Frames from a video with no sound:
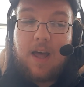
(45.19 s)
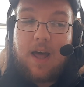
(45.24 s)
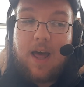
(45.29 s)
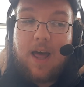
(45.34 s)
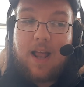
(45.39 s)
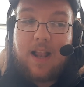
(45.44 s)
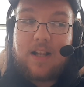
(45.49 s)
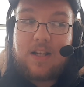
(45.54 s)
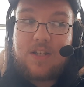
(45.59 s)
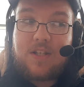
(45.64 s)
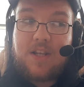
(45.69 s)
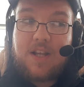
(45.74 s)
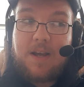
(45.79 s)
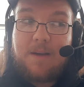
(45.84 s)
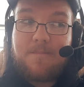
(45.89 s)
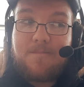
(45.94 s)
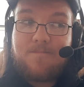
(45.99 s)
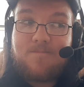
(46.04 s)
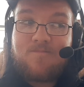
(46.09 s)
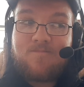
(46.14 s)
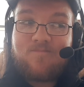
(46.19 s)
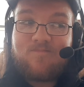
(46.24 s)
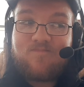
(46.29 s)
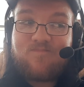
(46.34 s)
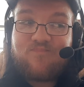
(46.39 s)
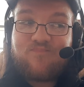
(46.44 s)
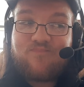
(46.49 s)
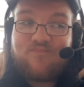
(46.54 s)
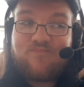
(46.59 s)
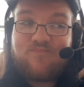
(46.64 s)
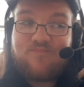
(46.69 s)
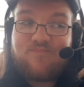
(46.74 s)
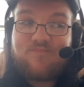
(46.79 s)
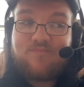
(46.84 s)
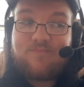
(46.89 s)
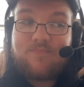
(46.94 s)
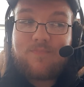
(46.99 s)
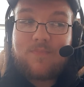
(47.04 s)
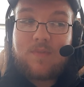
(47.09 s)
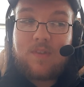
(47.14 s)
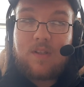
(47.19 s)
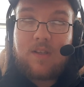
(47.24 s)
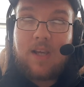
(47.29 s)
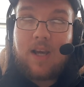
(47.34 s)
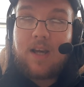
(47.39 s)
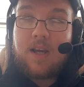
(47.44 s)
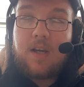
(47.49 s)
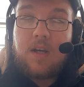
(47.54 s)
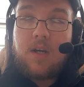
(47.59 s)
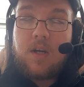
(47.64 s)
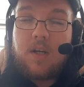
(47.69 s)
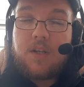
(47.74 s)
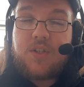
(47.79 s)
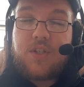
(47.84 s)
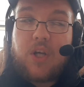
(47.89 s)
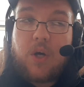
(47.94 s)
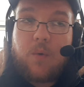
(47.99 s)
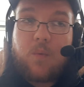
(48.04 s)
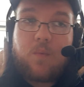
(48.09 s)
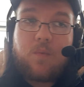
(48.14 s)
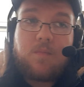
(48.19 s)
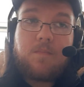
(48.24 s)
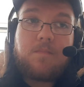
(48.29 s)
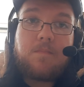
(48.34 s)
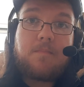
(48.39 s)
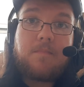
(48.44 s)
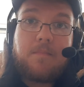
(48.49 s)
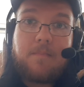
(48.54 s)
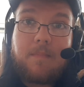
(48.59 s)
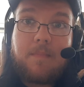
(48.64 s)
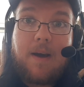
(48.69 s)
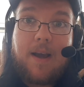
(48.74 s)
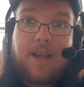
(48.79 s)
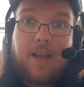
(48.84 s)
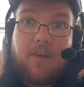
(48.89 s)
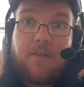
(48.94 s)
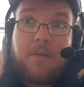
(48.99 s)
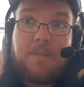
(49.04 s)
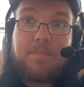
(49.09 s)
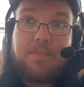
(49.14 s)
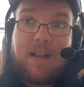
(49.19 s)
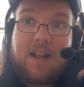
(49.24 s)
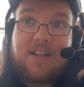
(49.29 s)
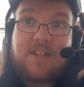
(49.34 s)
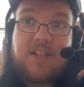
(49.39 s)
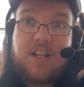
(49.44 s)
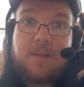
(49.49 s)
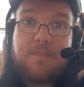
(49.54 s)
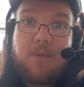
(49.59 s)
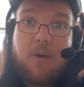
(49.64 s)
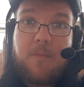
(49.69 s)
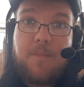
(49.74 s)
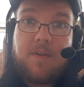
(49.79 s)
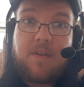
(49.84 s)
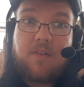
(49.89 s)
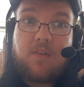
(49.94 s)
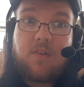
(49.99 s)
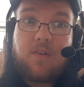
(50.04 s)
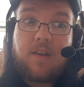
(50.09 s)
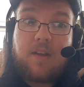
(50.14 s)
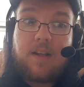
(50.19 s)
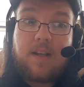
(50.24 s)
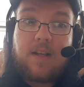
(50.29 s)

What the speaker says: And yeah, so my current plans at the moment